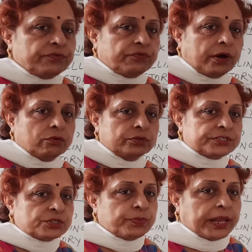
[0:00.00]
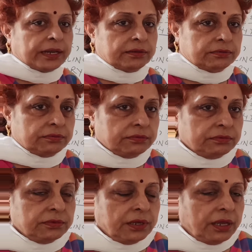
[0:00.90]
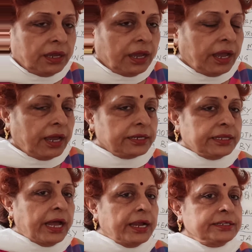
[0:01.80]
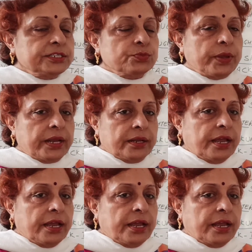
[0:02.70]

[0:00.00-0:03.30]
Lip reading: foul smell. And that smell,